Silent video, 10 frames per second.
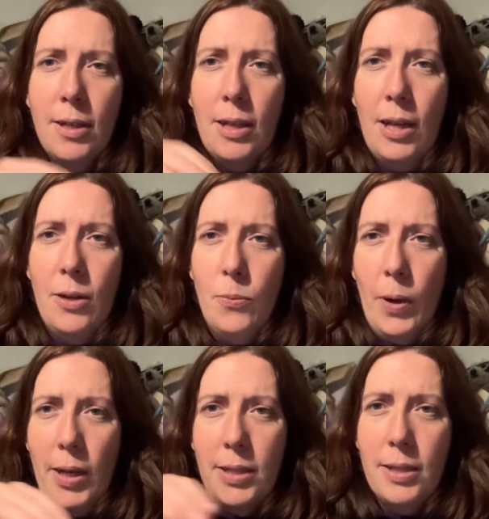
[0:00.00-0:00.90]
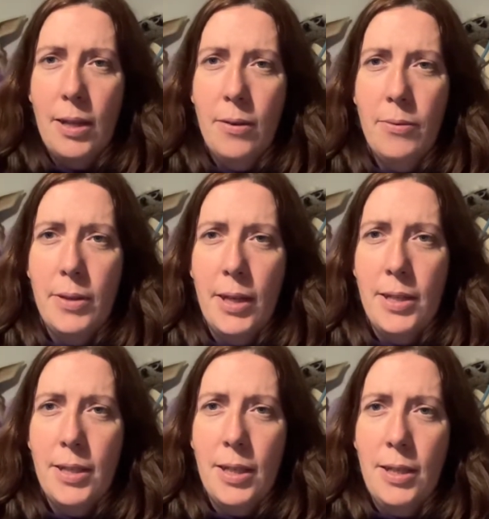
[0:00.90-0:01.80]
like weigh stuff, and then
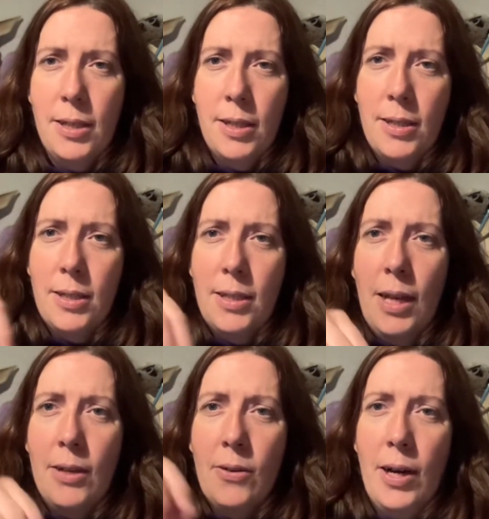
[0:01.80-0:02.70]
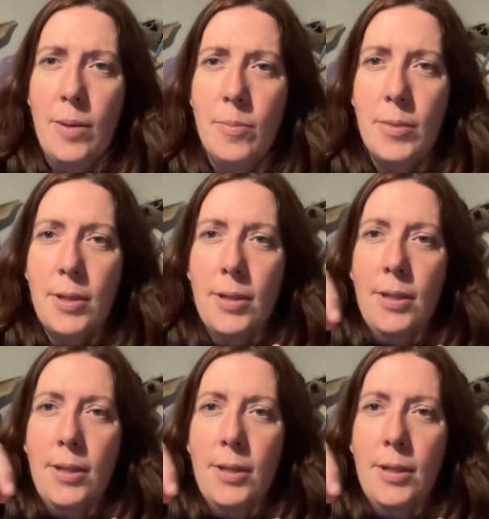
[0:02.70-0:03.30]
it's like 10 grams,